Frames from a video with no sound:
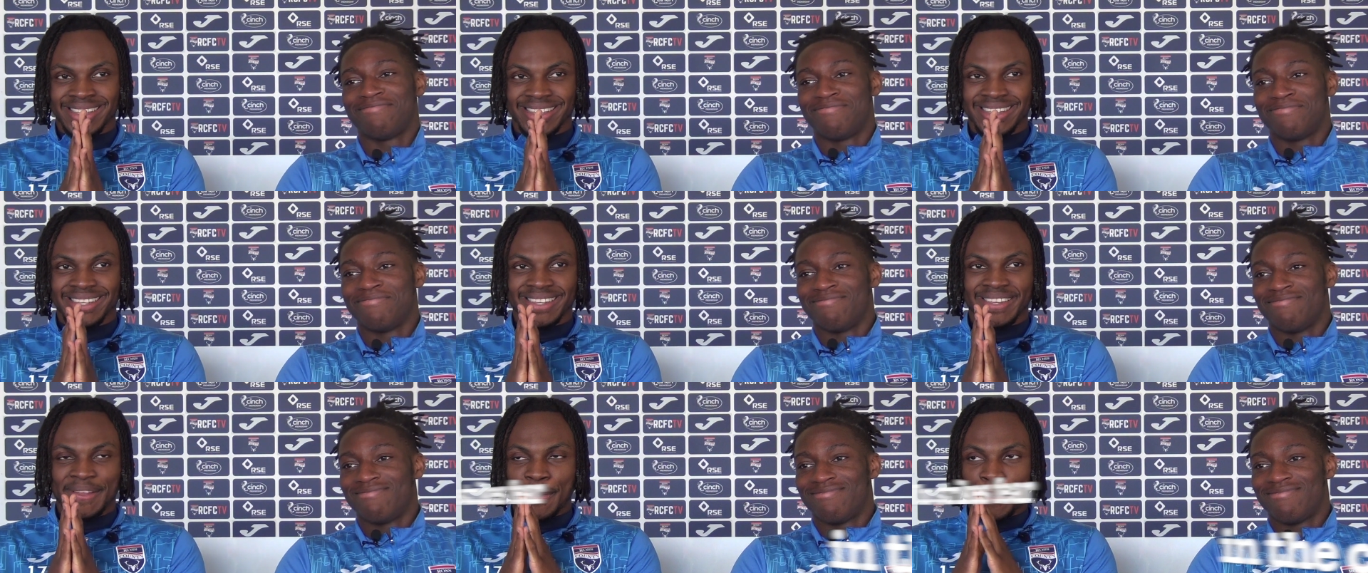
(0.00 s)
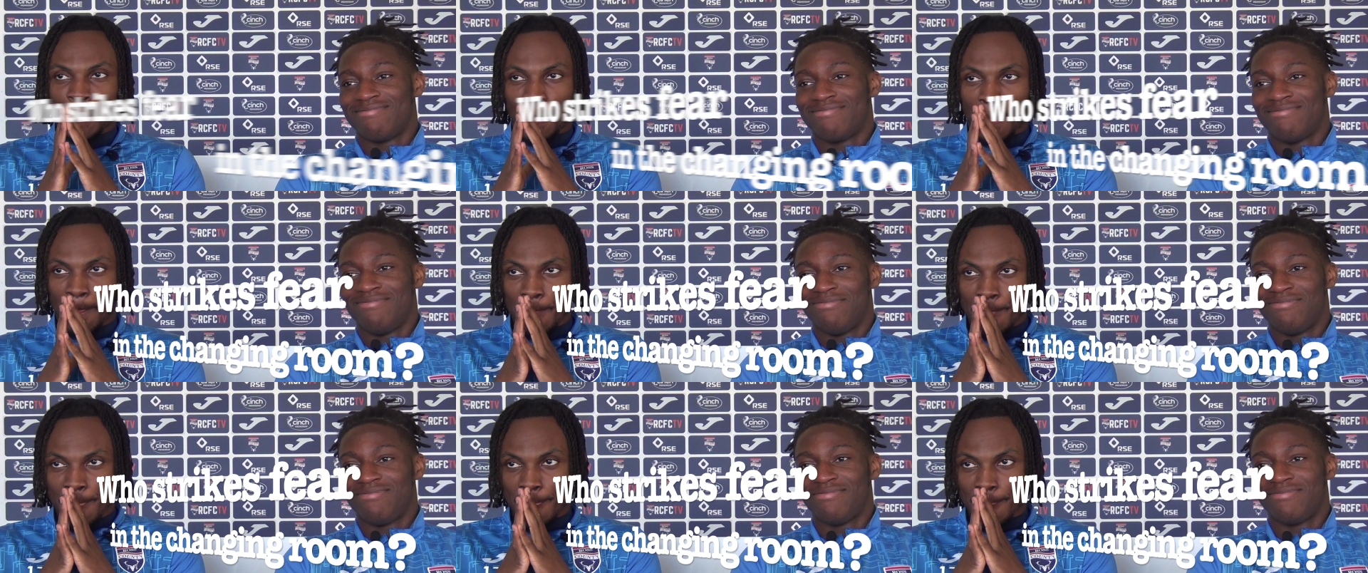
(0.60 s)

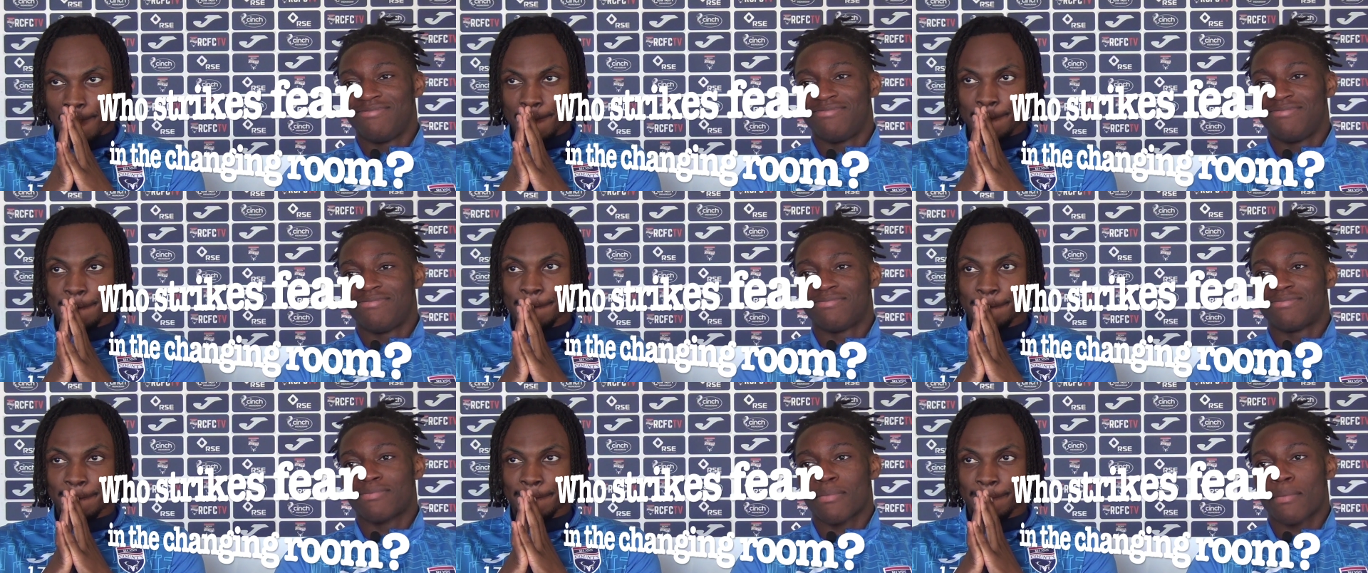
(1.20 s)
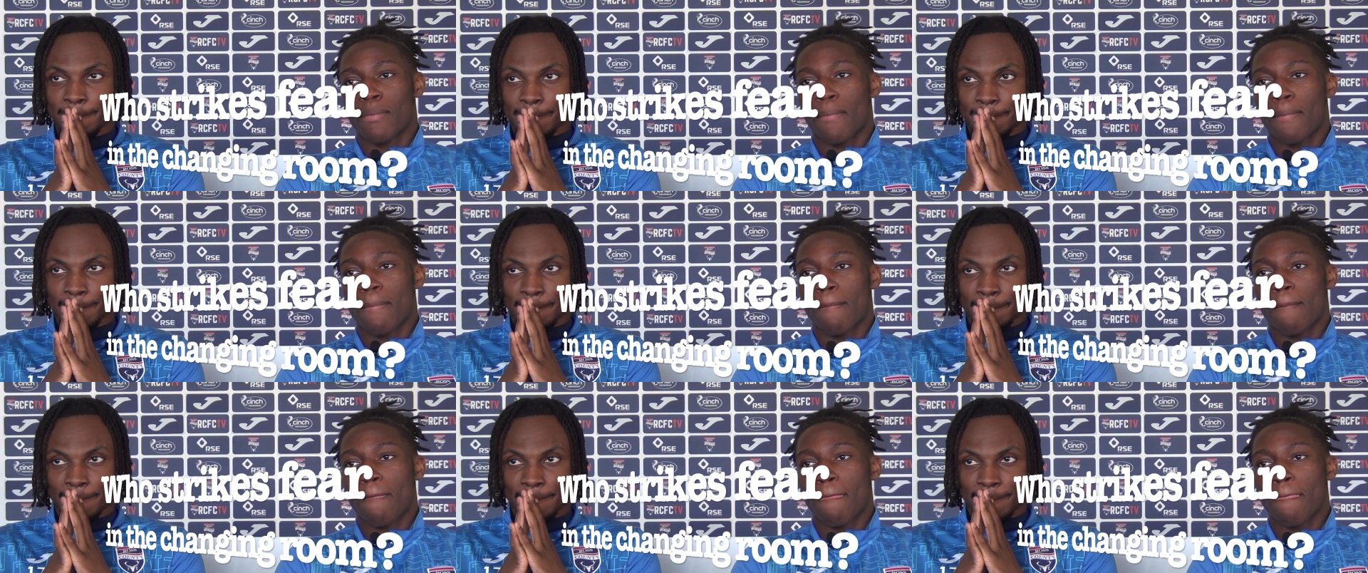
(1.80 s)

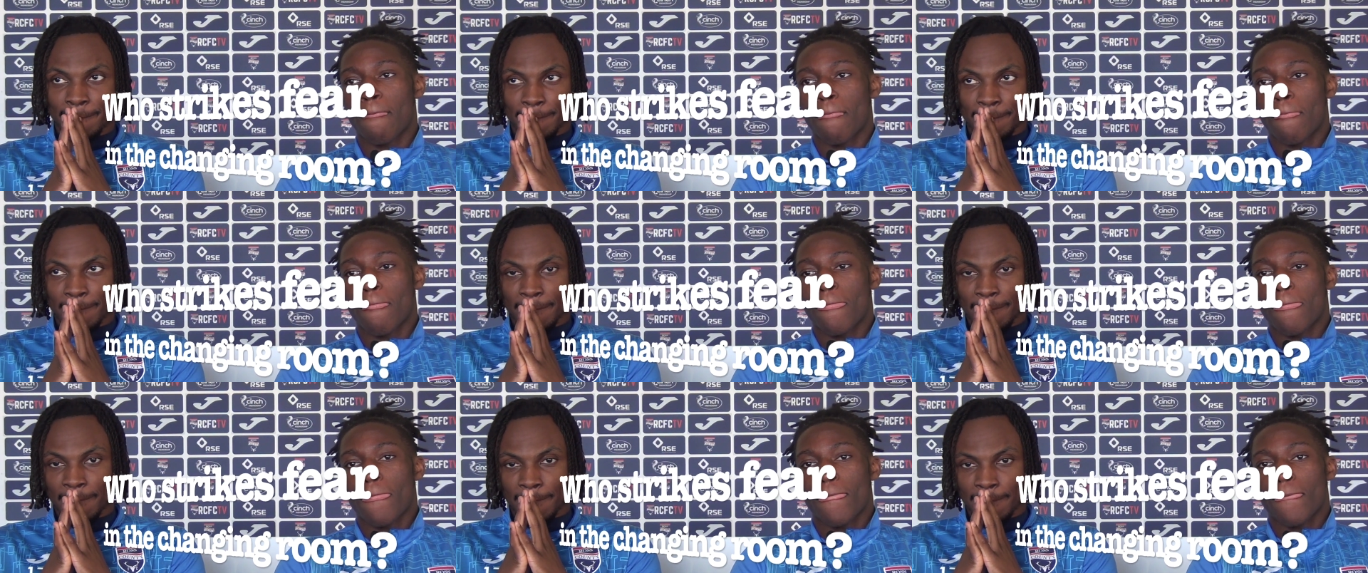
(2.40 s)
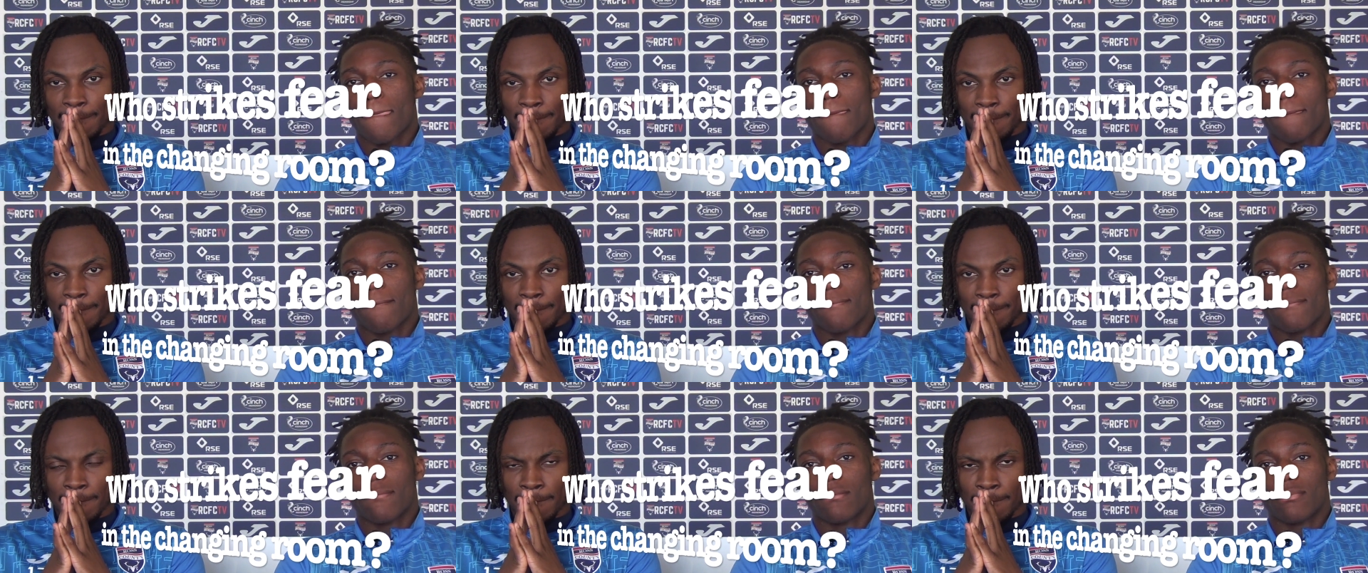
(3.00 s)

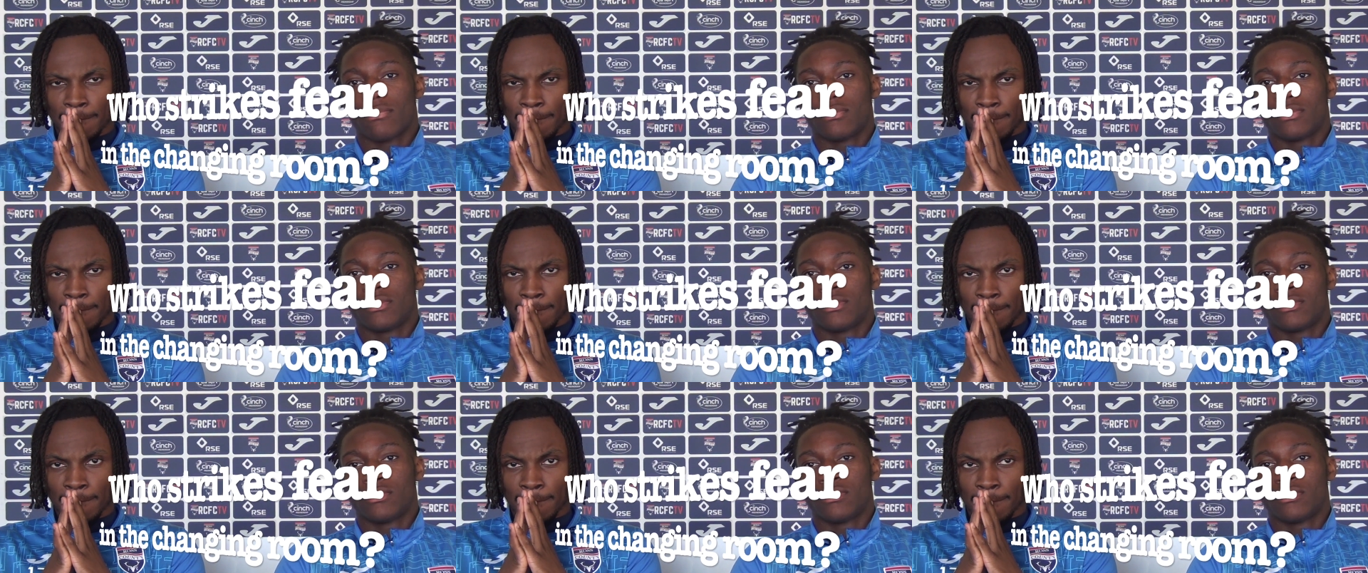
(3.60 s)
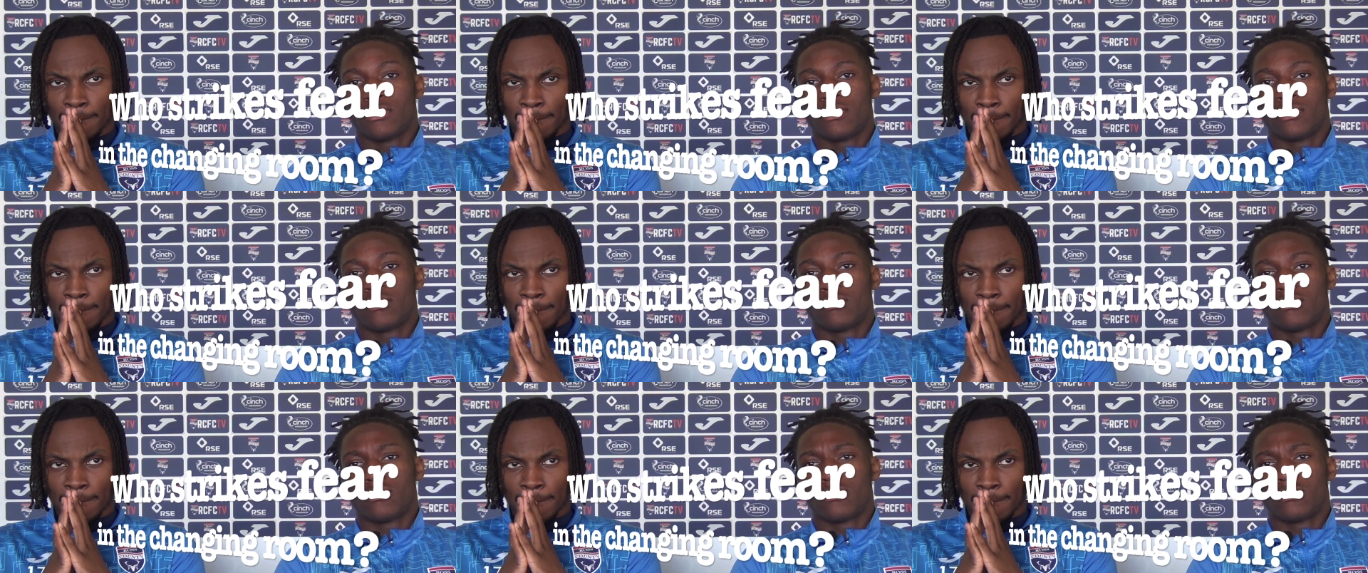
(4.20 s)

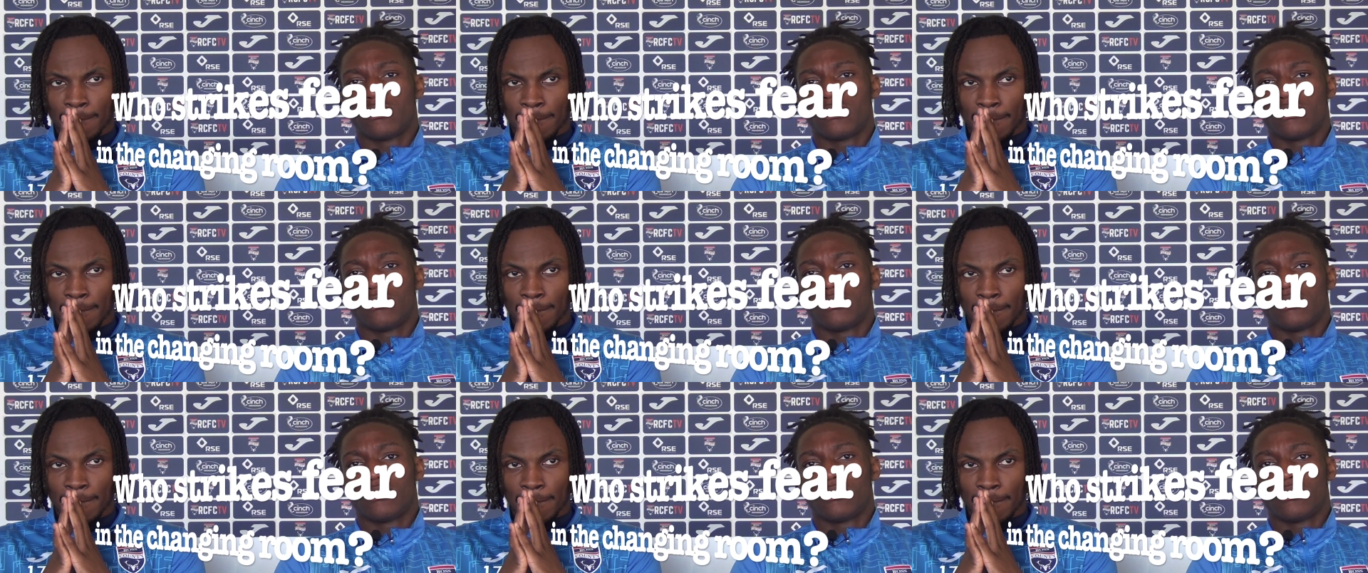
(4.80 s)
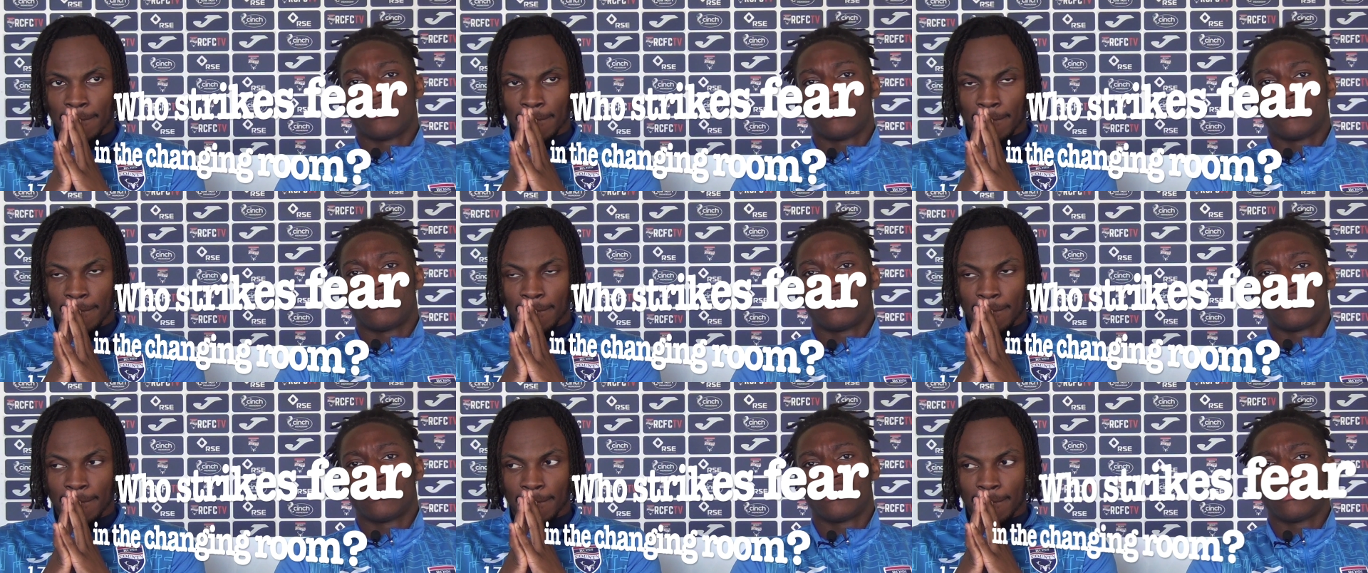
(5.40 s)

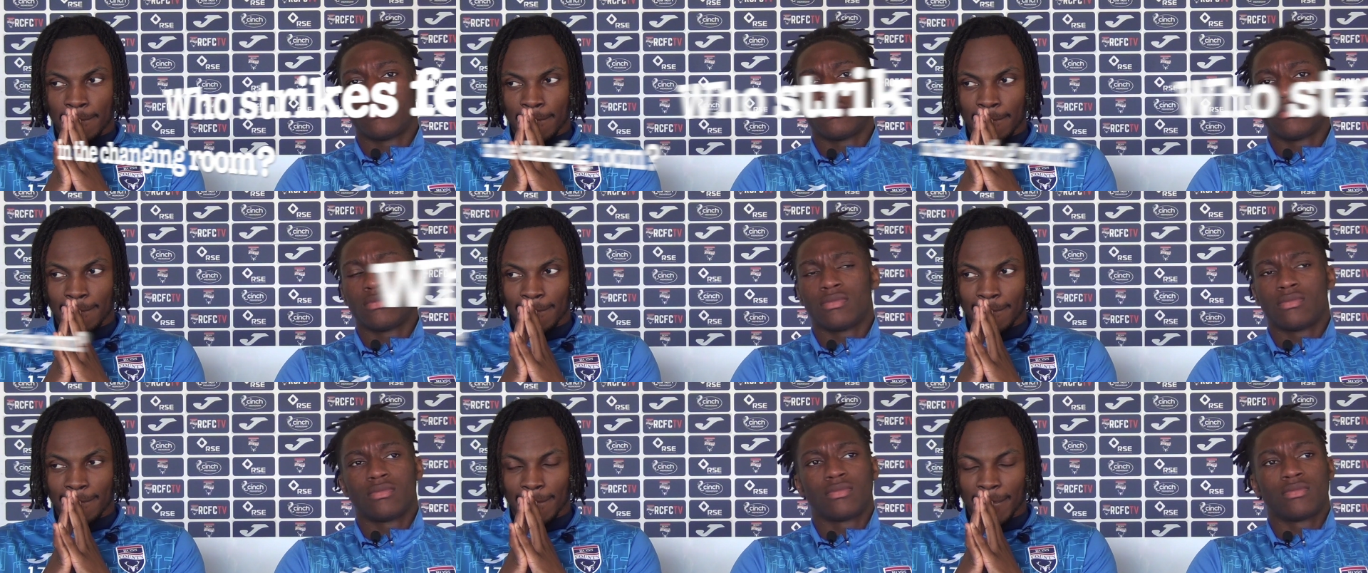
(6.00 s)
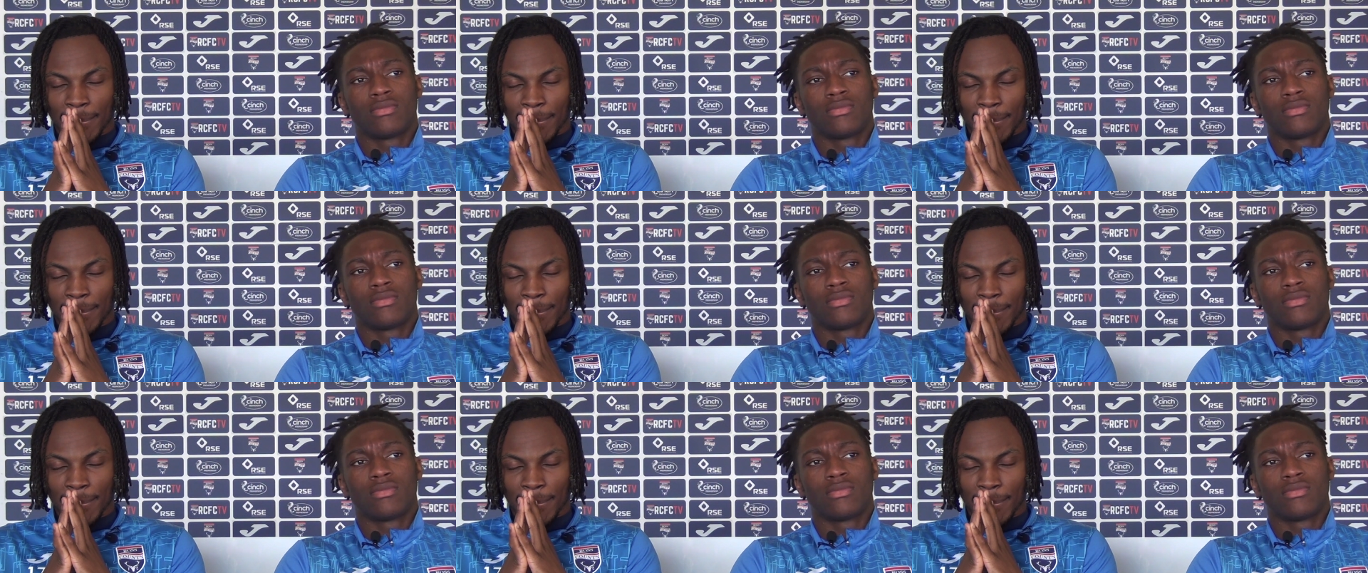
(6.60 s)
(no one is talking)